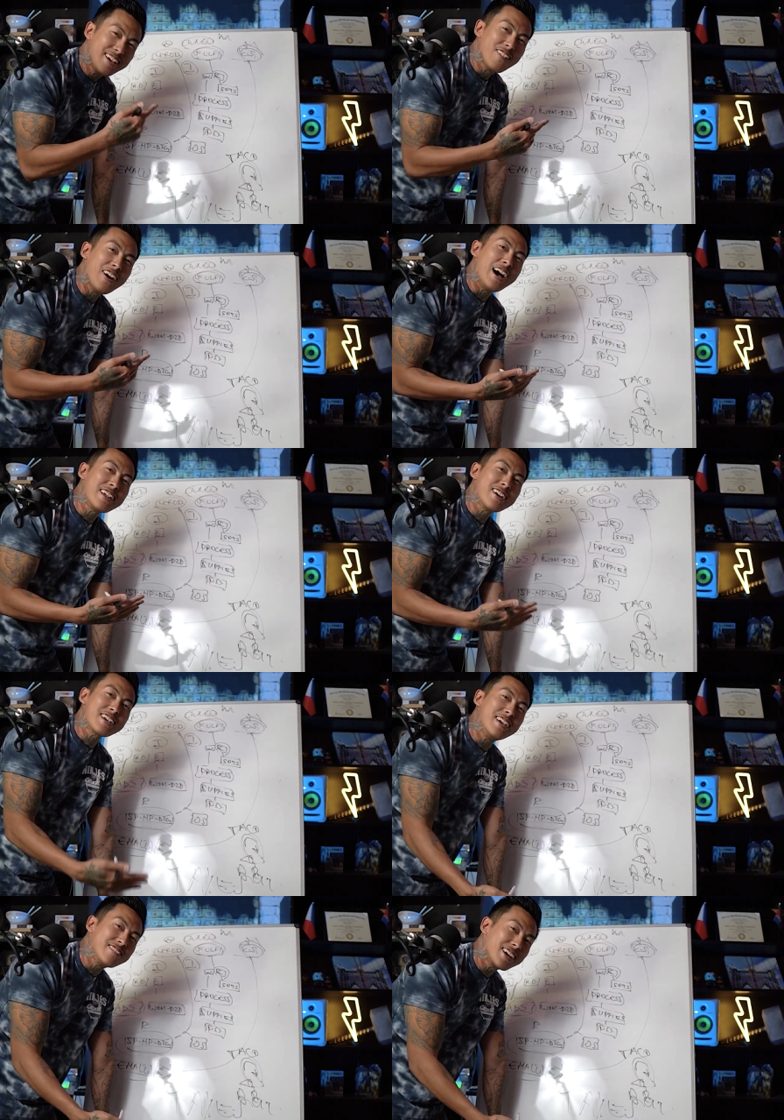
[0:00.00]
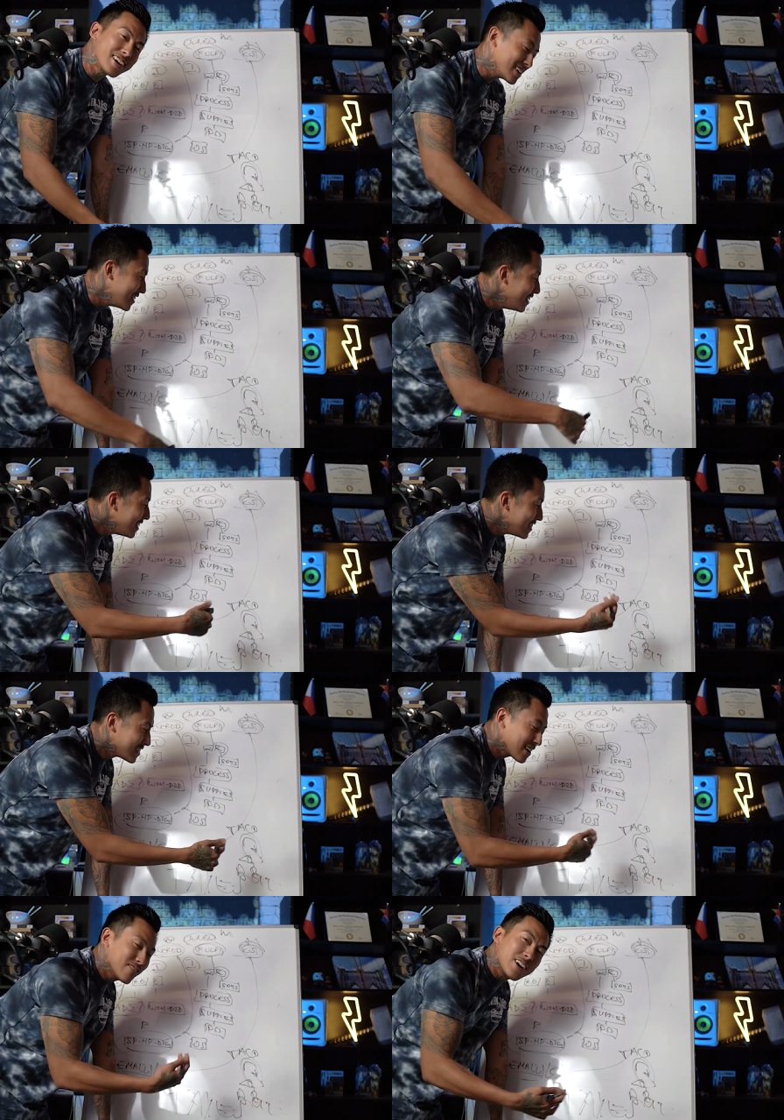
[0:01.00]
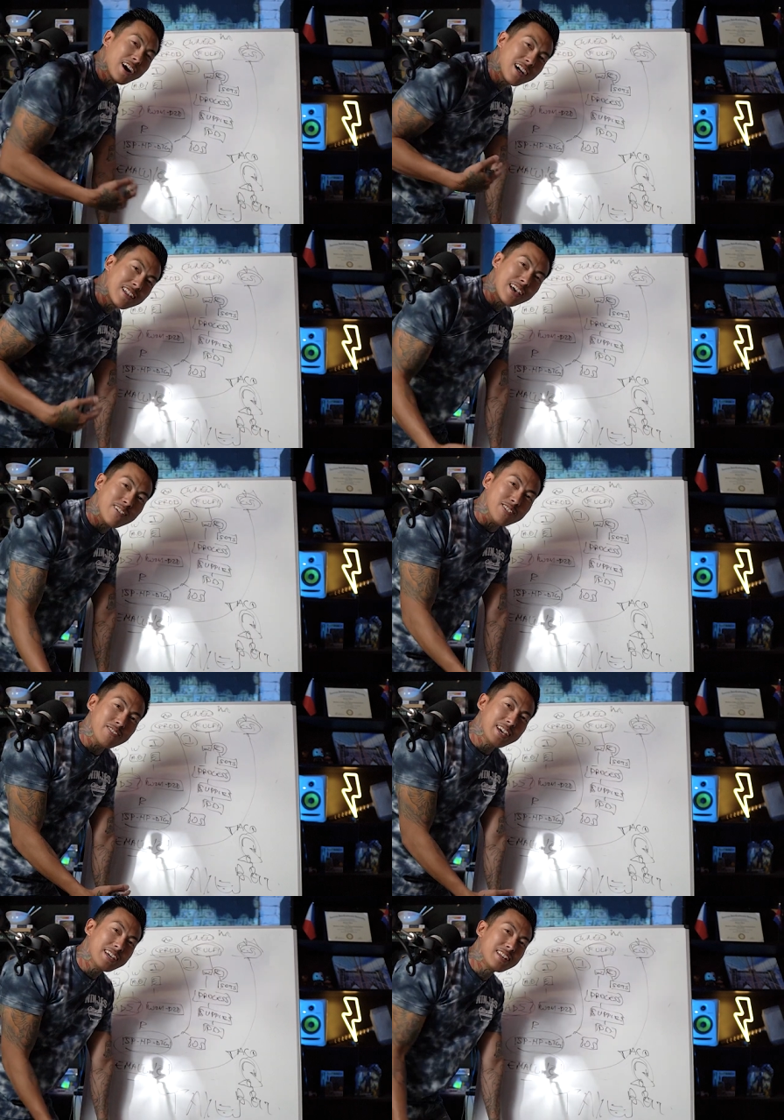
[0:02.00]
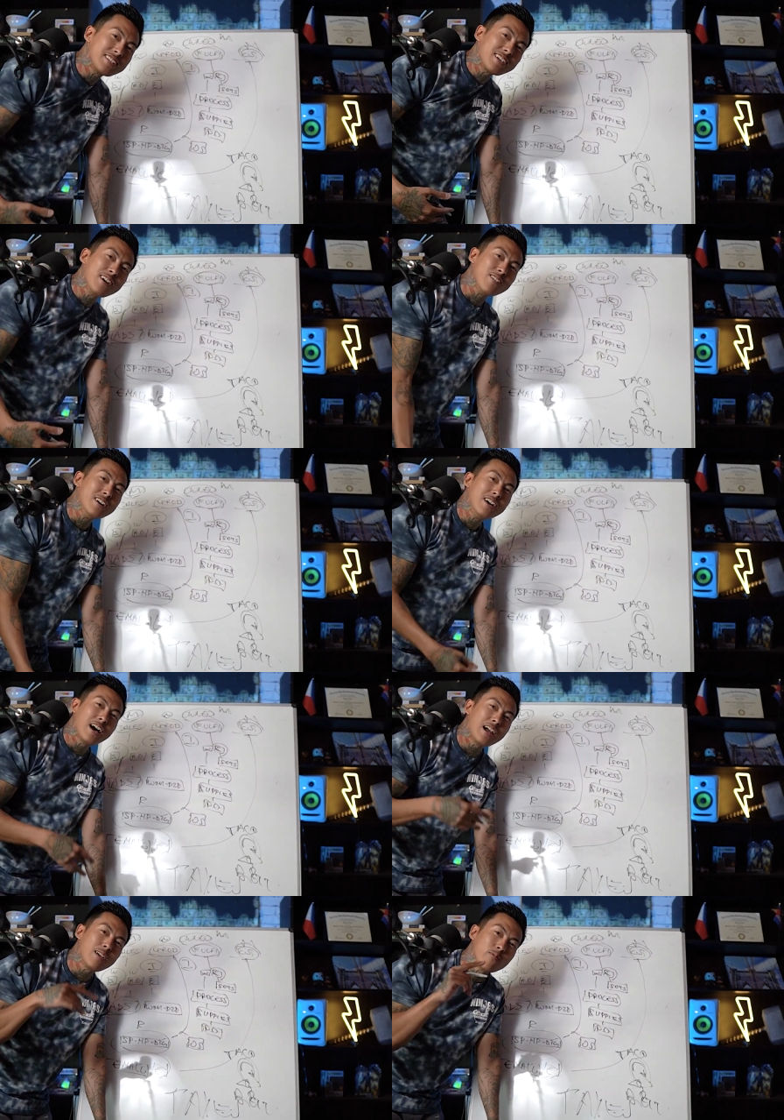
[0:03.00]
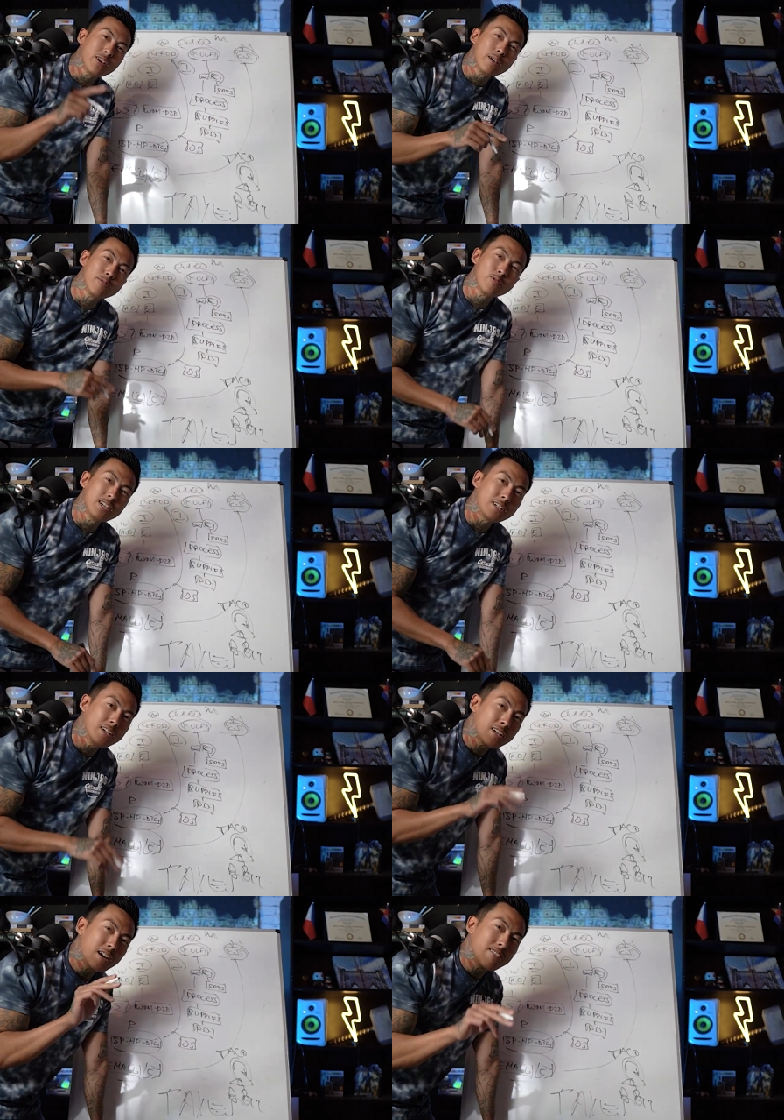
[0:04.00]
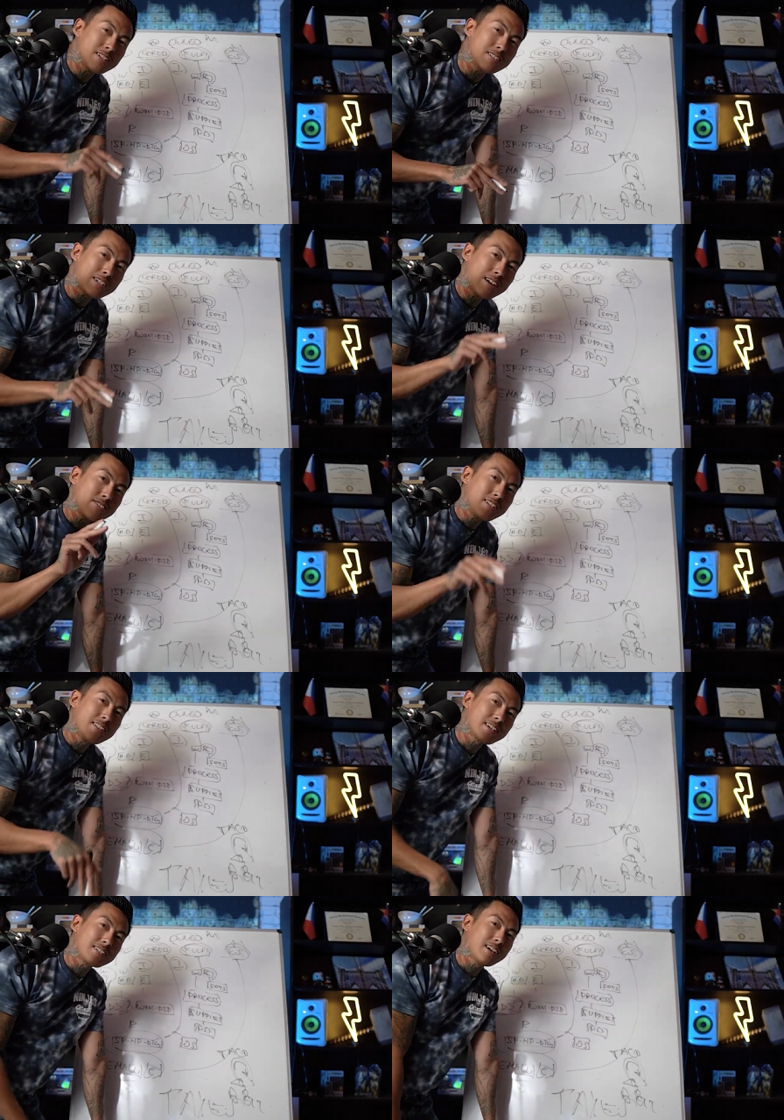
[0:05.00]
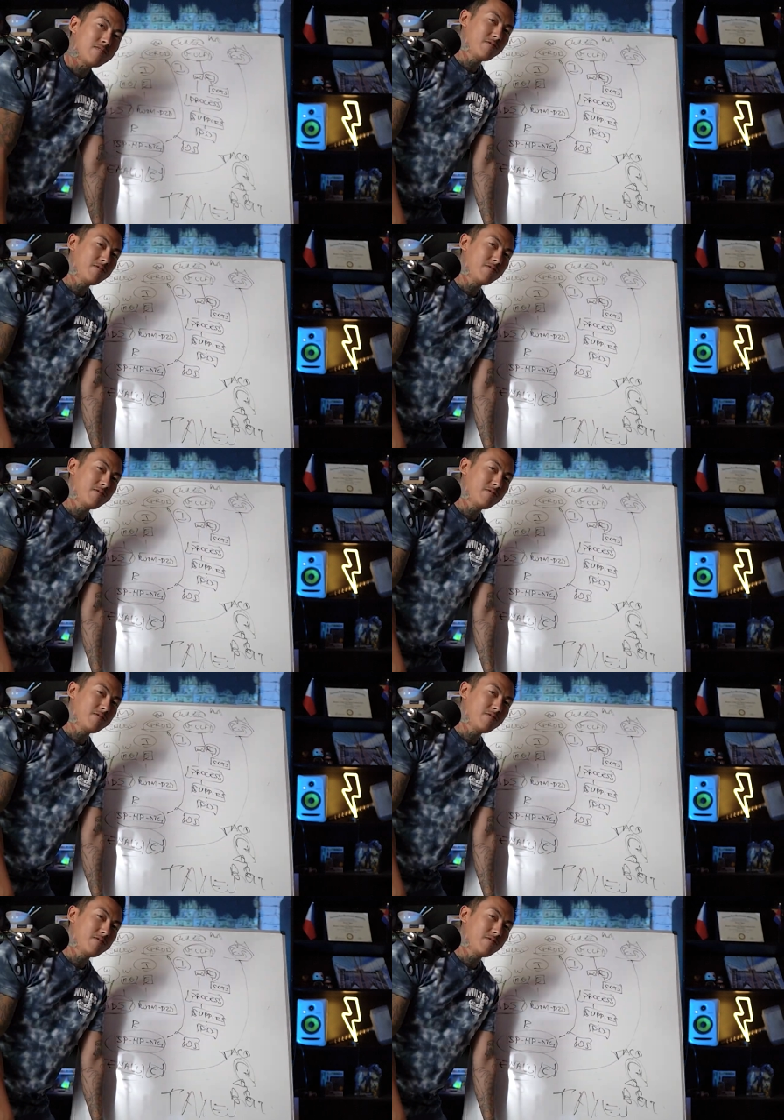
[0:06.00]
Why do I keep talking? Taco Bell, holla at me, man. Let's go. All right, my name is Rich. Comment, like, subscribe. See you next time.